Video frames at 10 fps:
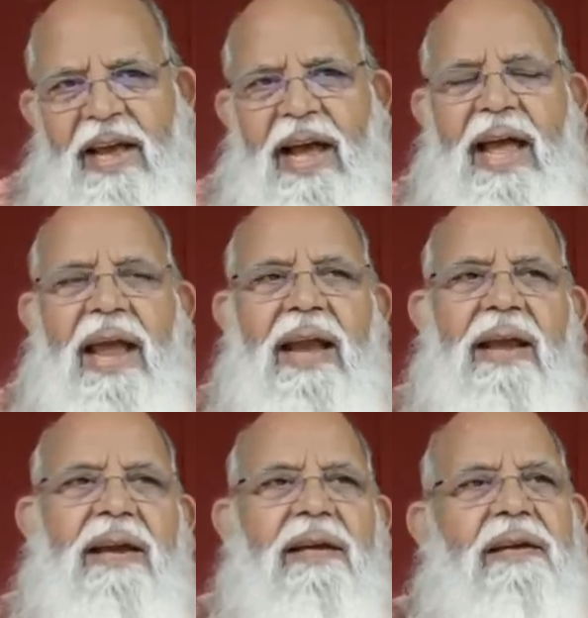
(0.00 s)

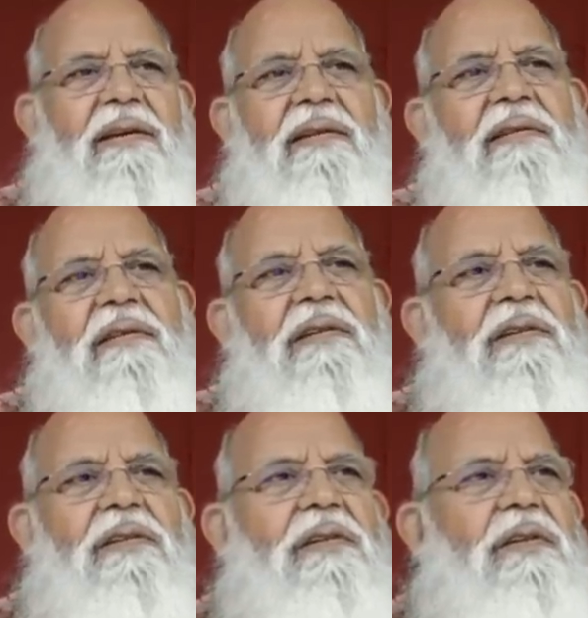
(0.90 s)
And uh,
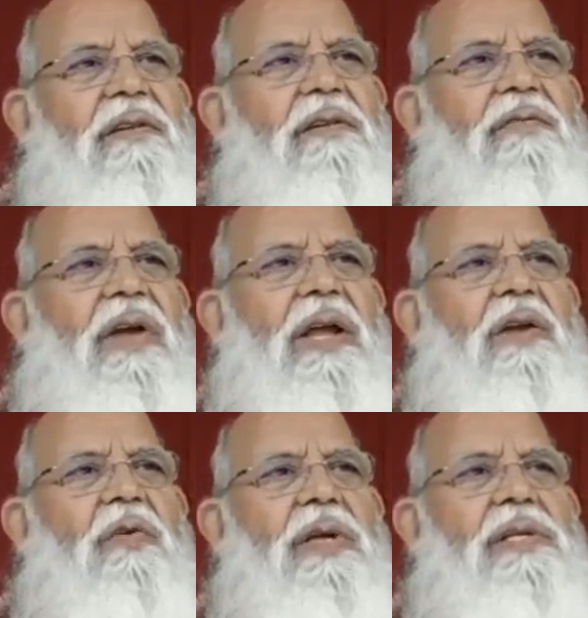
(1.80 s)

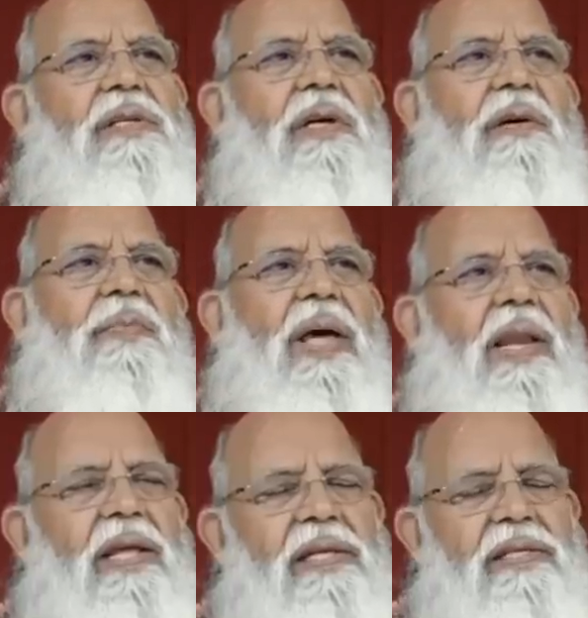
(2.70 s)
went to his uh,
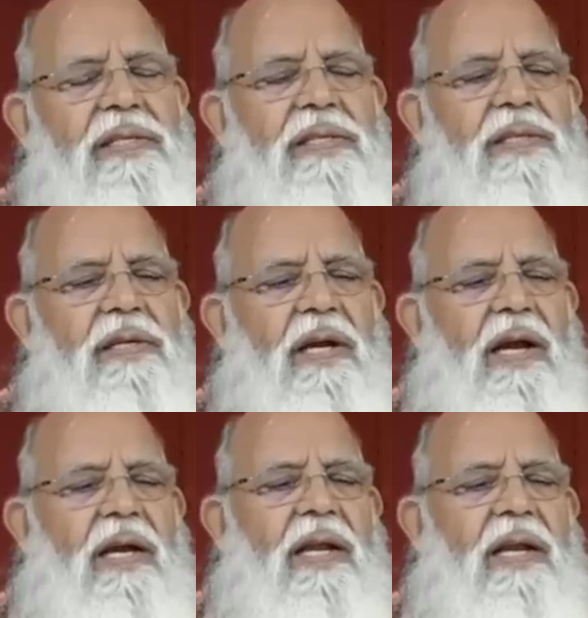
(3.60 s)
palace
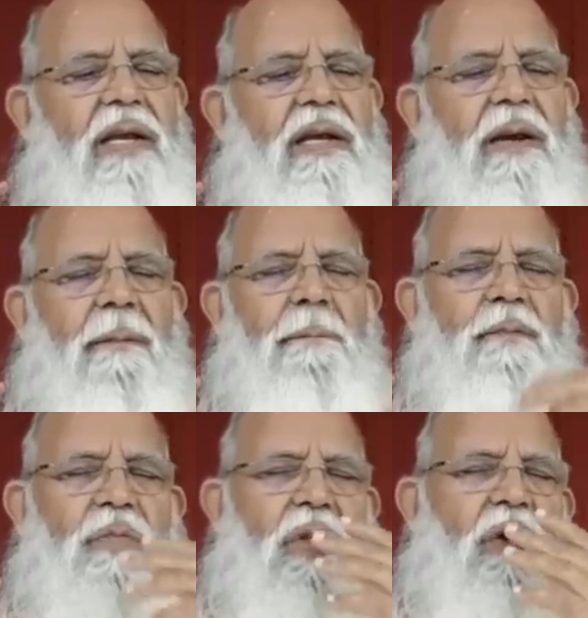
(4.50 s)
and then
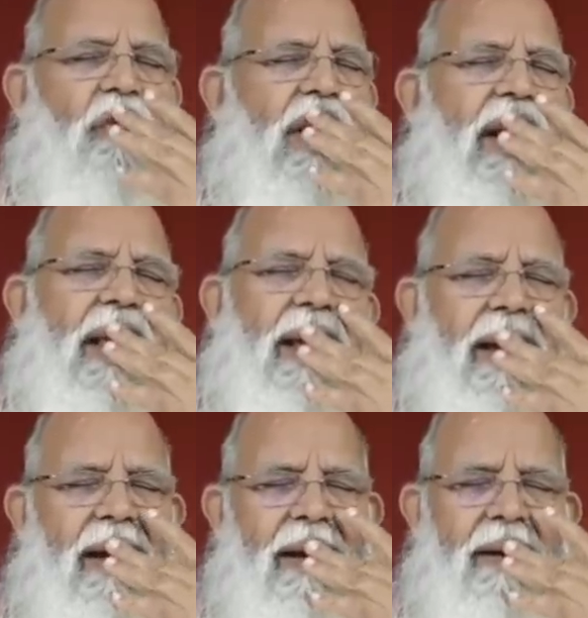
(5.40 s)
one
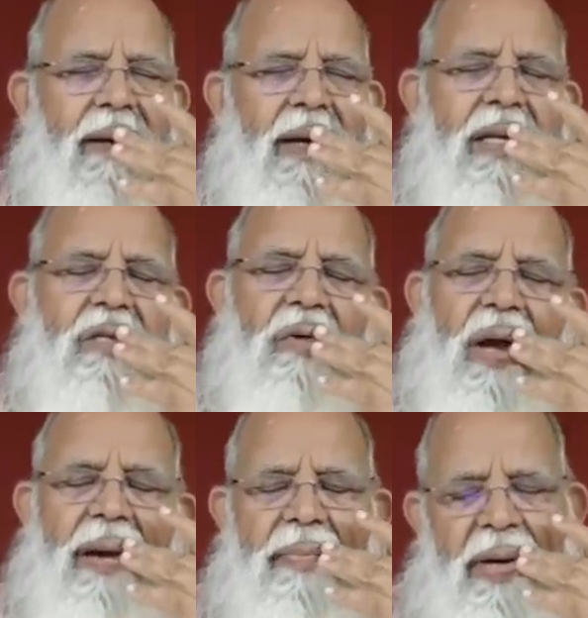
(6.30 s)
day it so
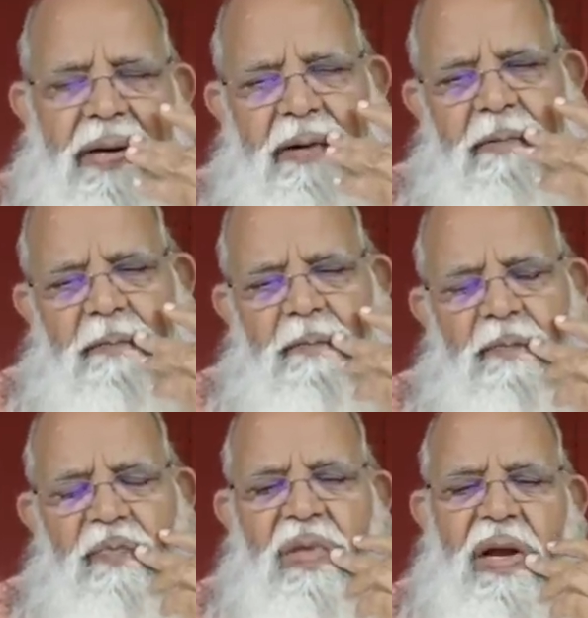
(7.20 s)
happened
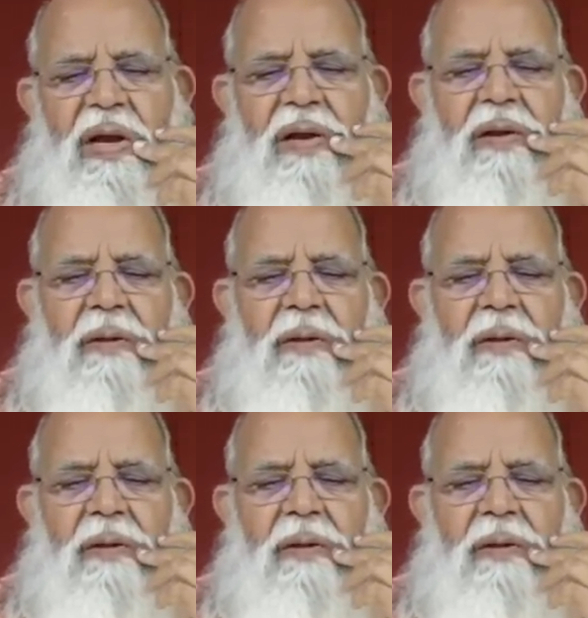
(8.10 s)
that